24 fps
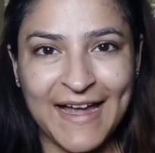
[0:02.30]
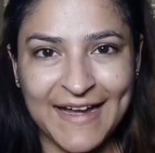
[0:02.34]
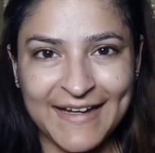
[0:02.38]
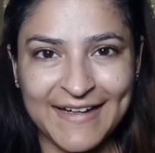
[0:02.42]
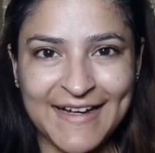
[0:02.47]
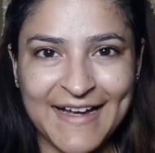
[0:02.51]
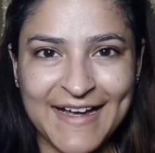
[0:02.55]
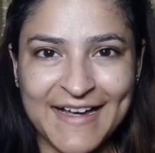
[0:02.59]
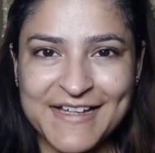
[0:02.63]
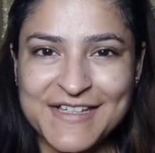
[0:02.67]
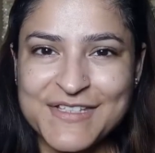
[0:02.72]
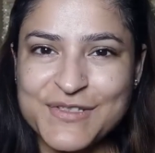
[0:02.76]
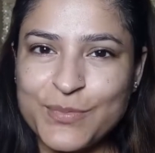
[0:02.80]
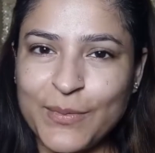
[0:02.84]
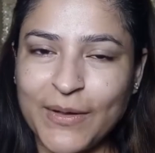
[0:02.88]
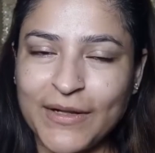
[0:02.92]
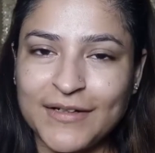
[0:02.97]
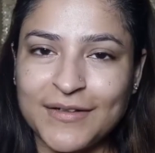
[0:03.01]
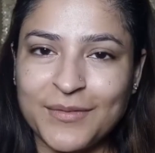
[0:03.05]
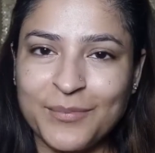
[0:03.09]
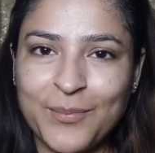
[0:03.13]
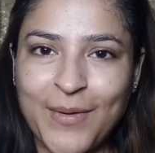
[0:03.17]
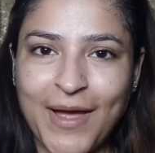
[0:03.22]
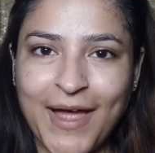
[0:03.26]
Hi guys,
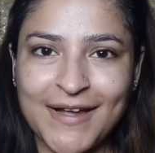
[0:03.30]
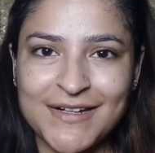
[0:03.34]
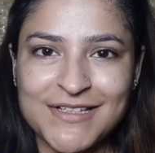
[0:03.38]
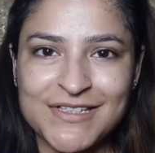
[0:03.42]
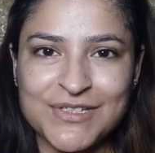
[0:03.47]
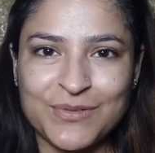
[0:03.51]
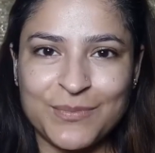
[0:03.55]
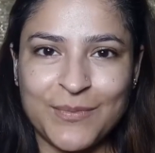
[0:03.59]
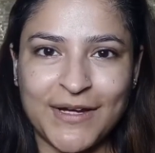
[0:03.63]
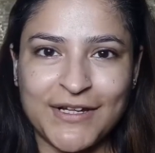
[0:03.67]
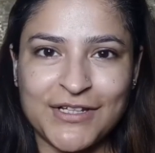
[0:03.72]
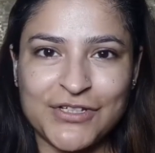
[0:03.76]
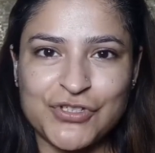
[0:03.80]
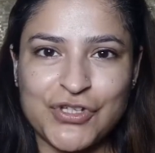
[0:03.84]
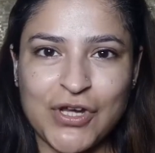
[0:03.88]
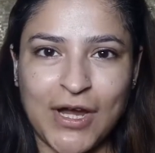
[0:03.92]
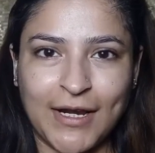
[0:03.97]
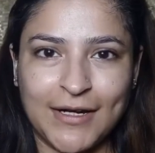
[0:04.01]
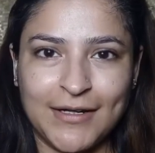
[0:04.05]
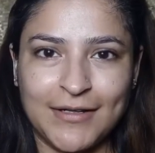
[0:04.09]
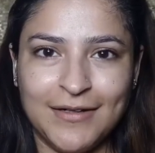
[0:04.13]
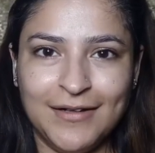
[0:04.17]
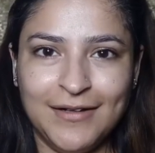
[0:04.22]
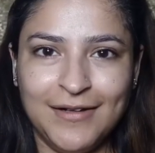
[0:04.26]
welcome back to my
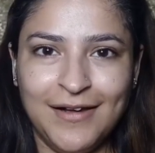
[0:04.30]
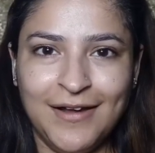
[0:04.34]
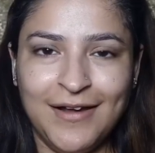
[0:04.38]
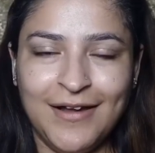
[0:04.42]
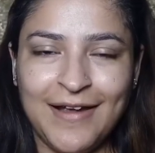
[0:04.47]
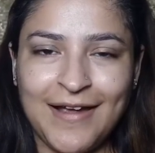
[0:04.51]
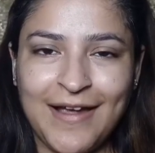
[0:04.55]
channel.